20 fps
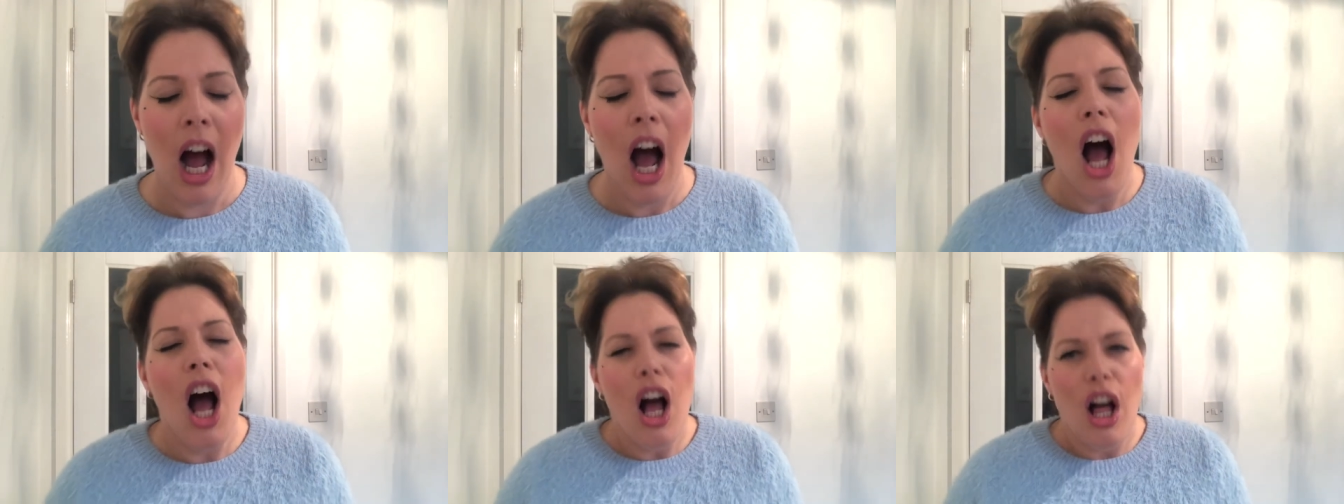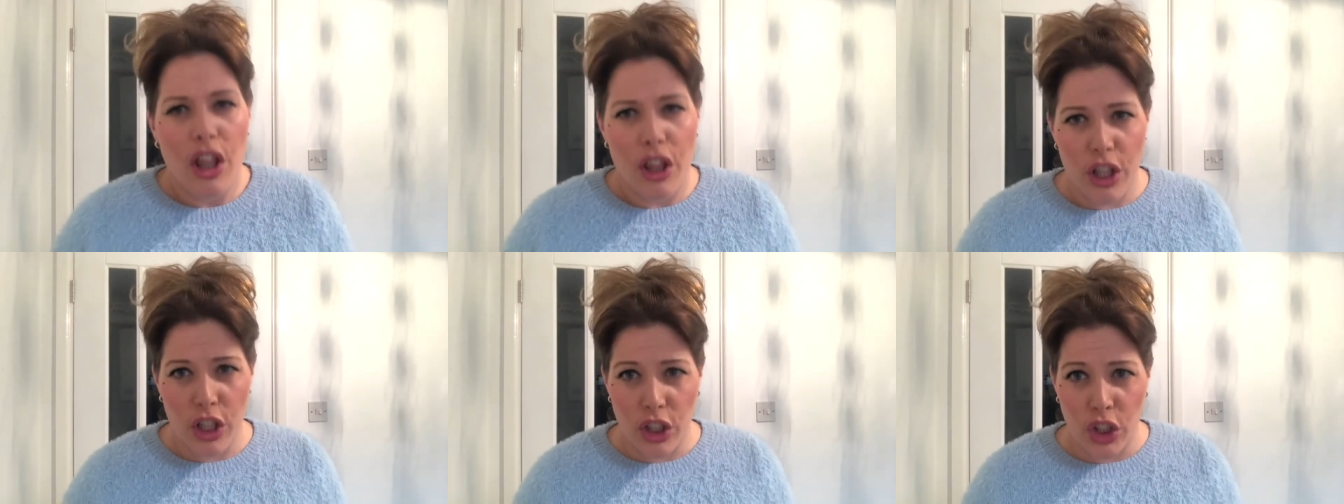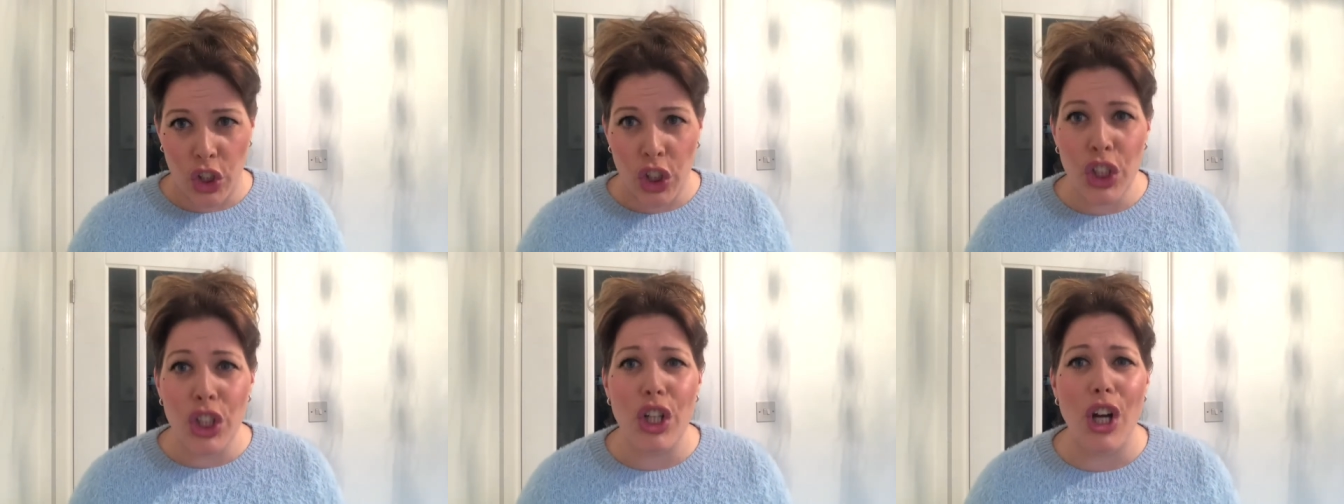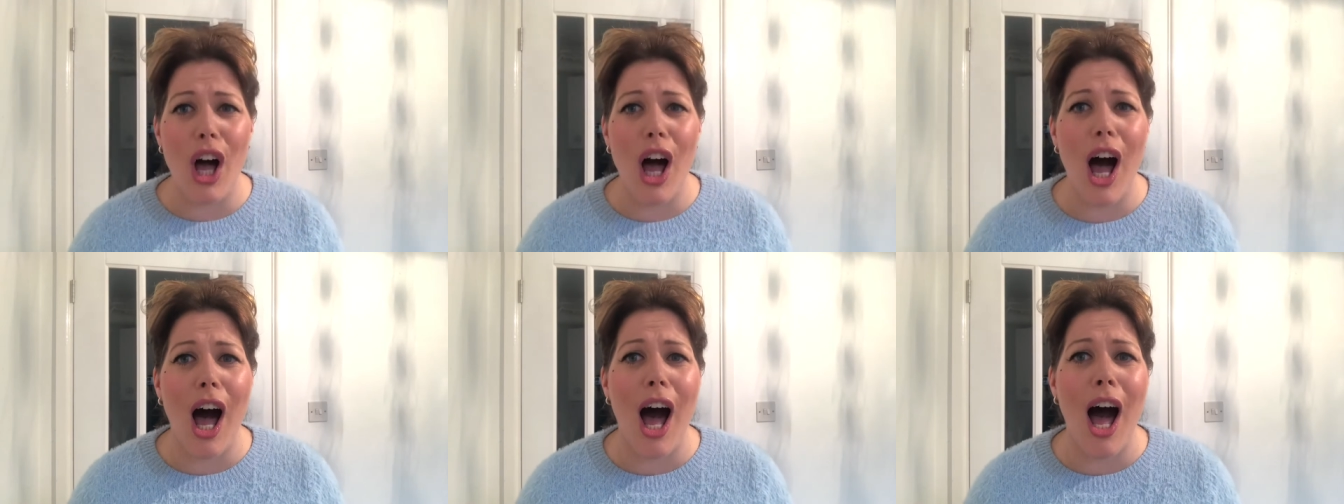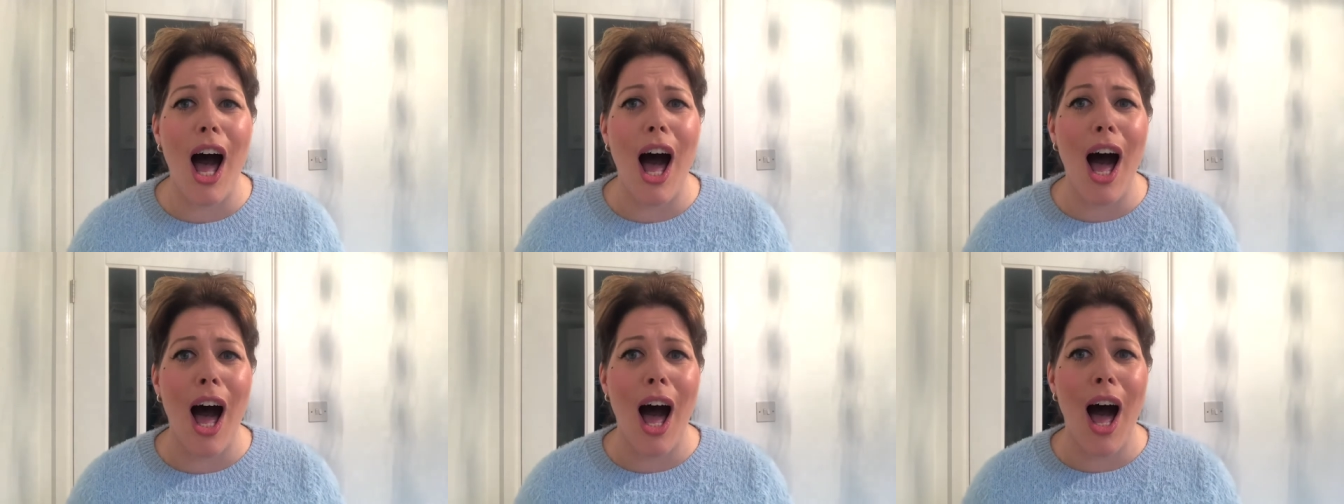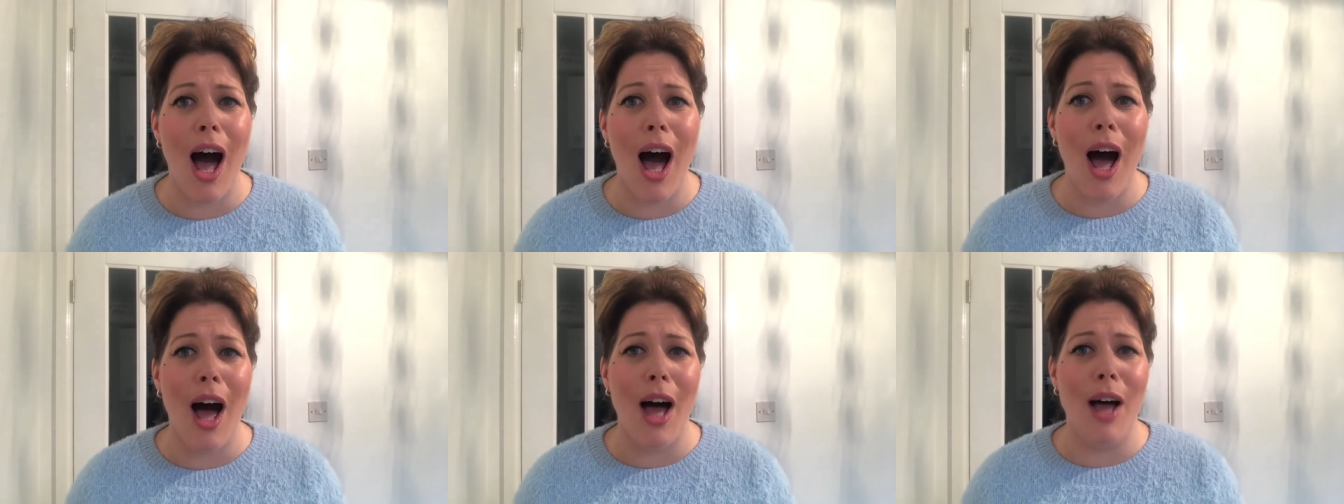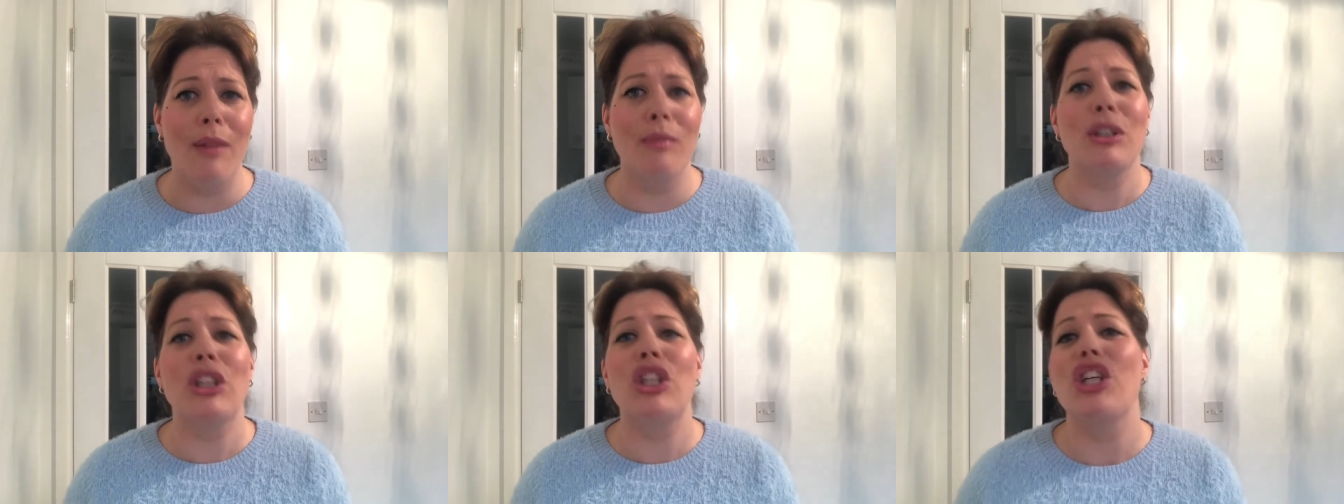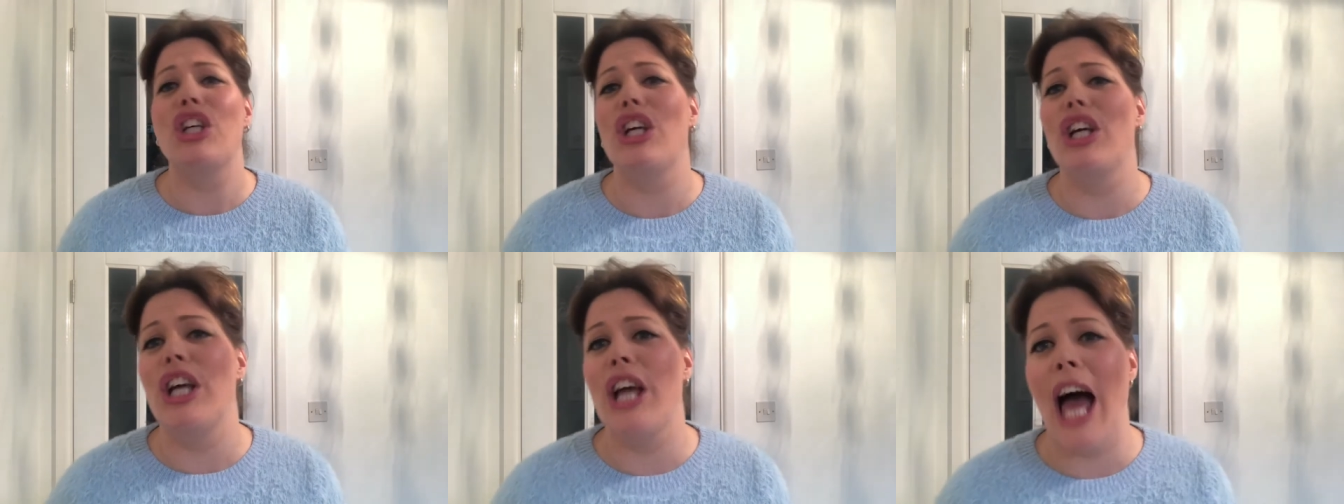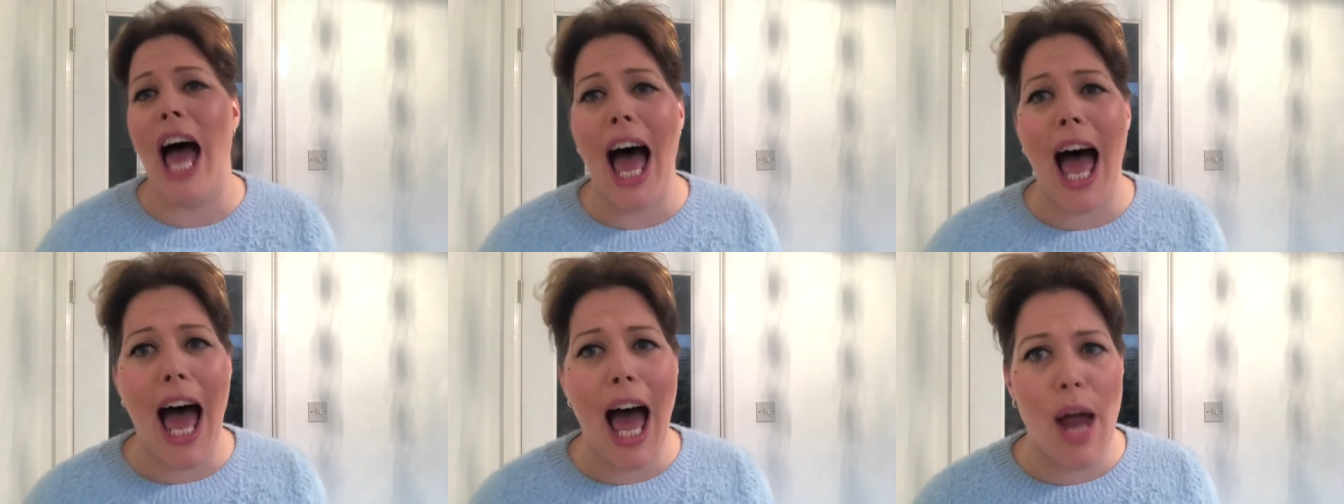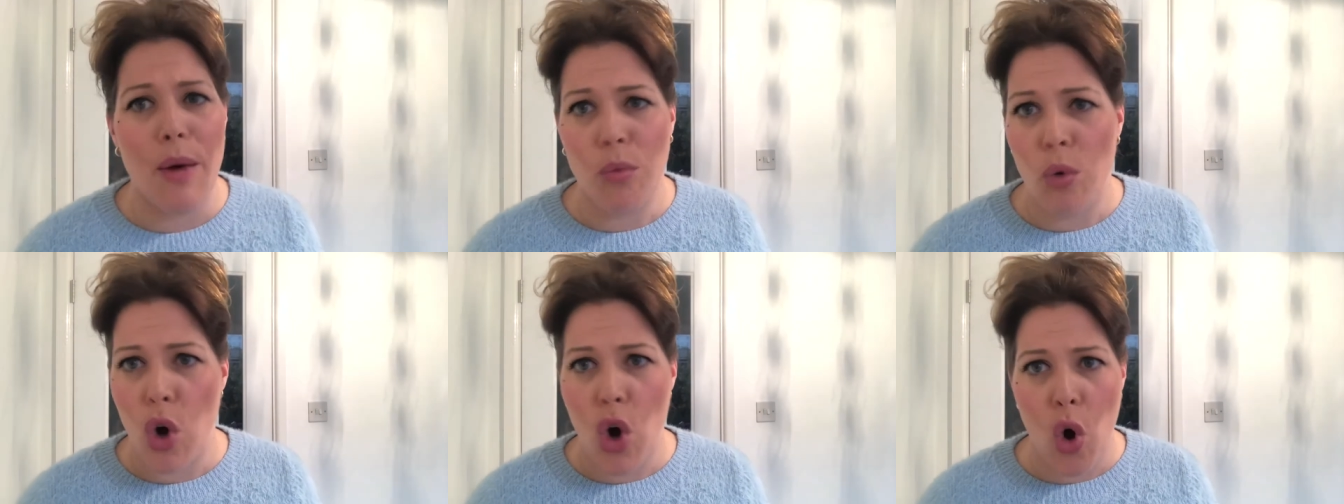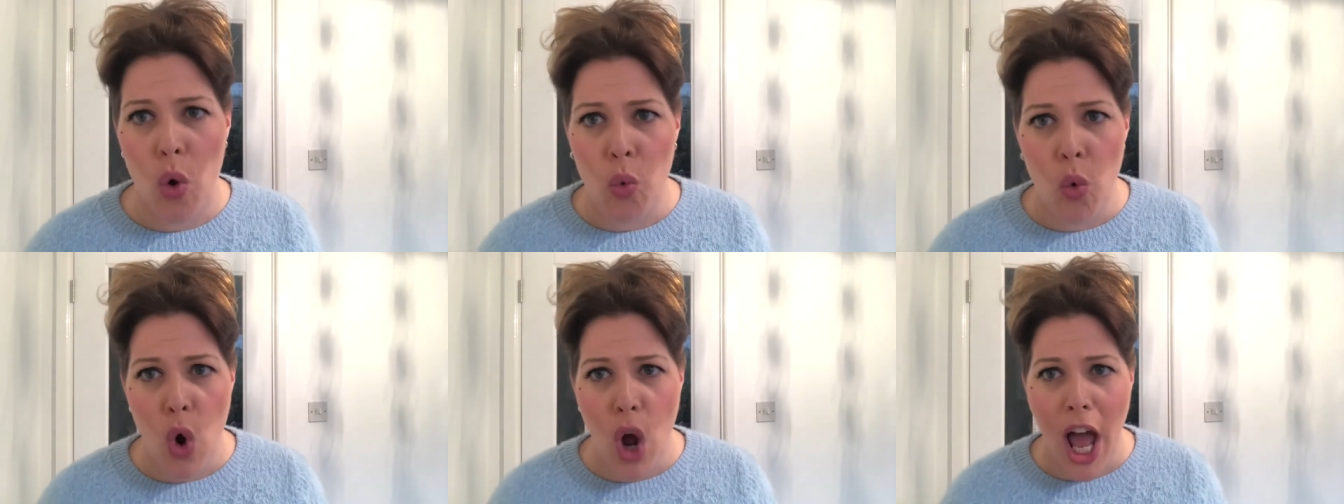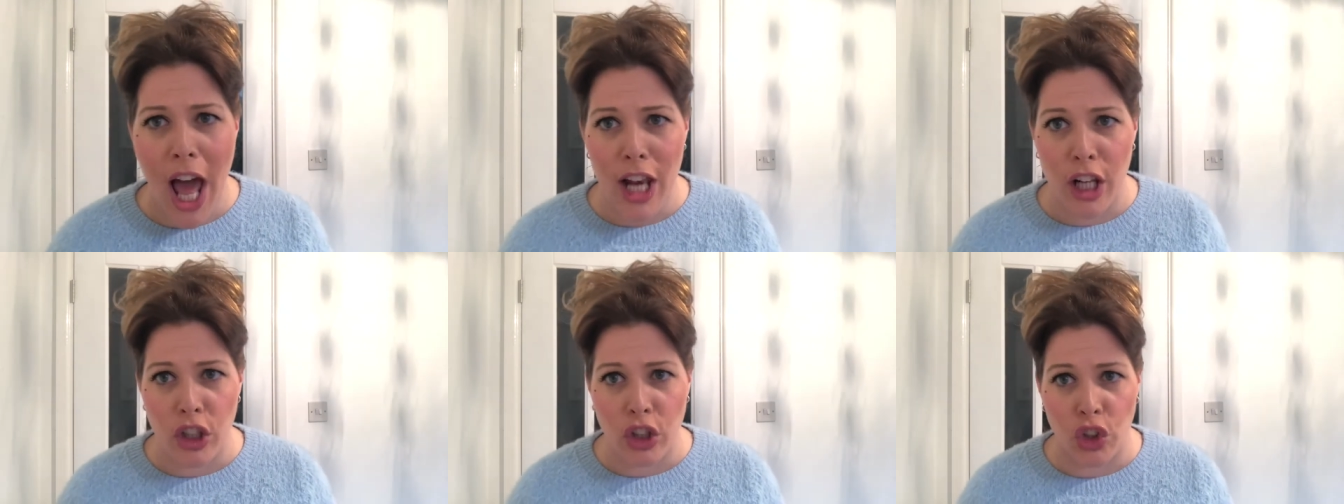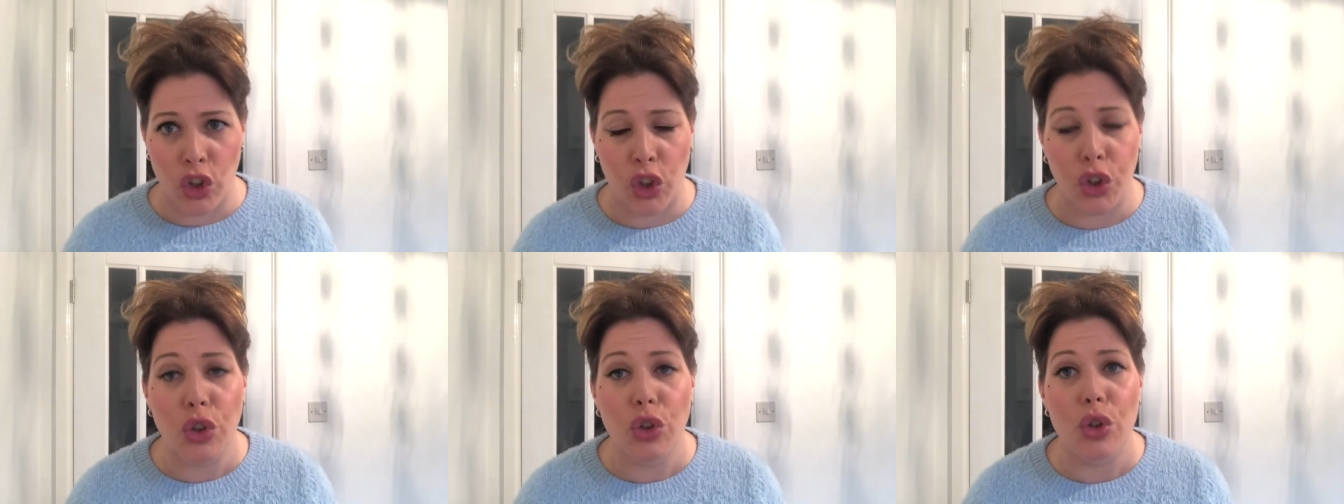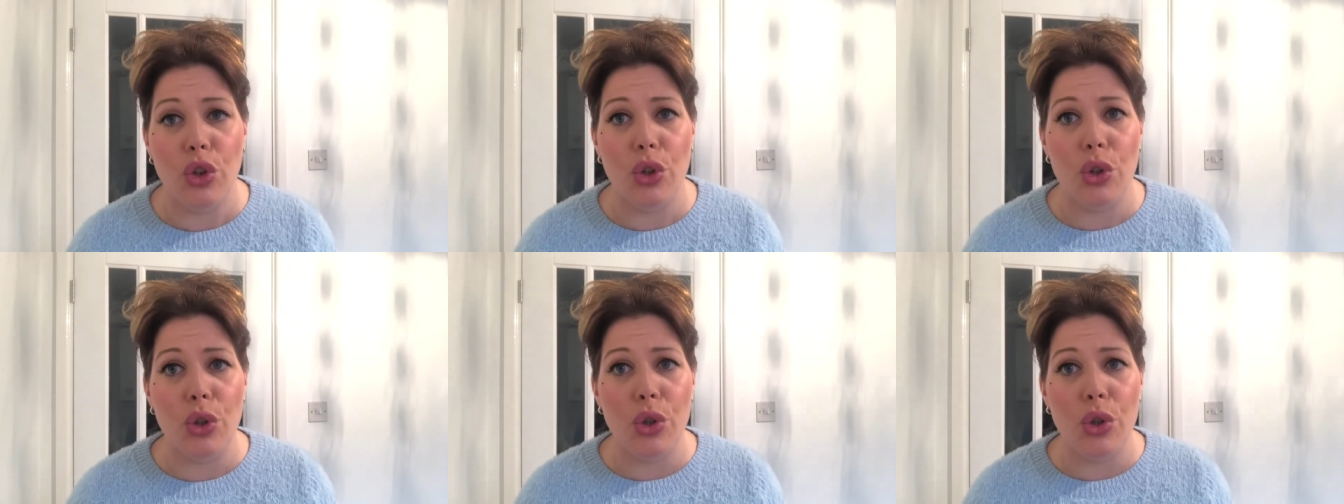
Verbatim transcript: cry. The charms he had were well and true.